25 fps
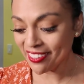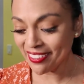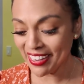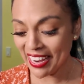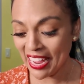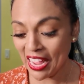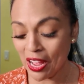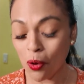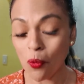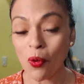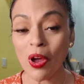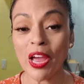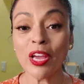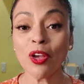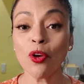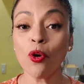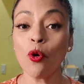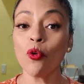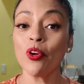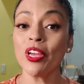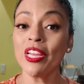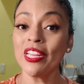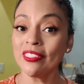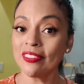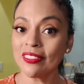now and go
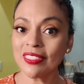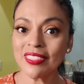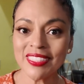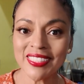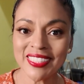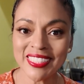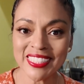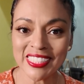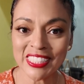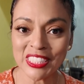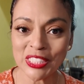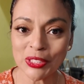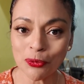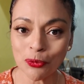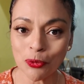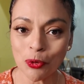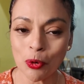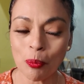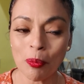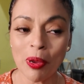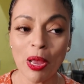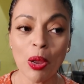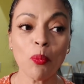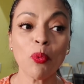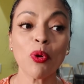into the Disney room
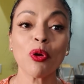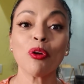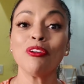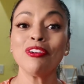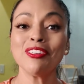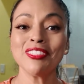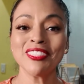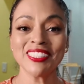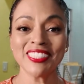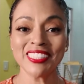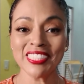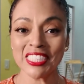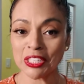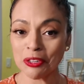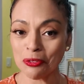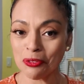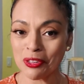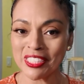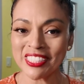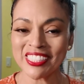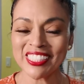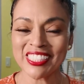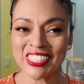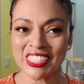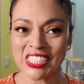and we're going to
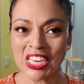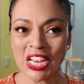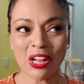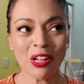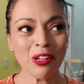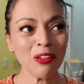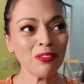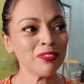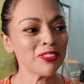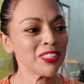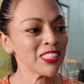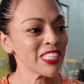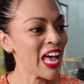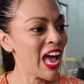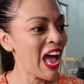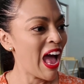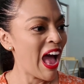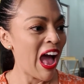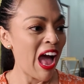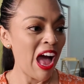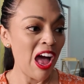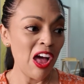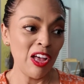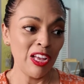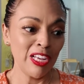decorate the shelves.
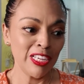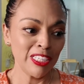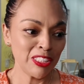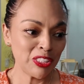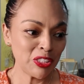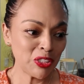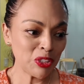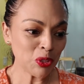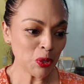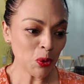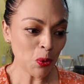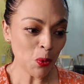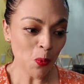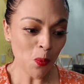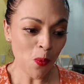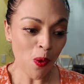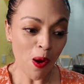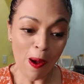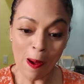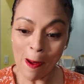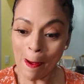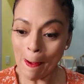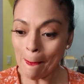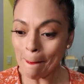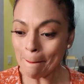So
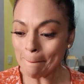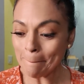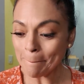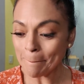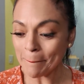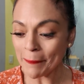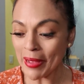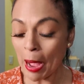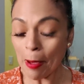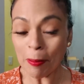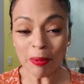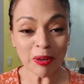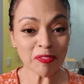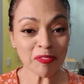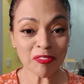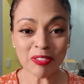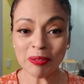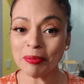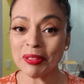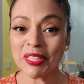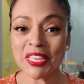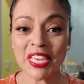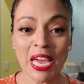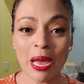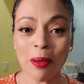I'm going to flip
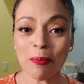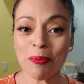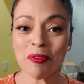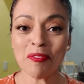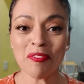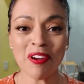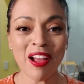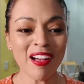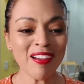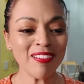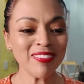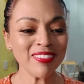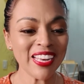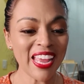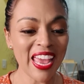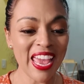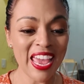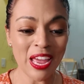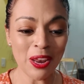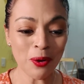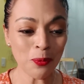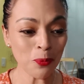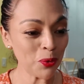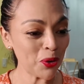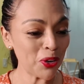the camera around
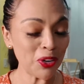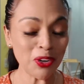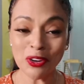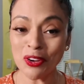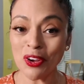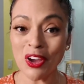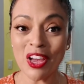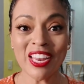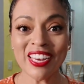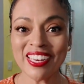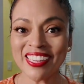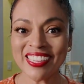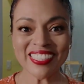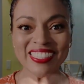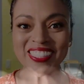and we're going to go ahead and get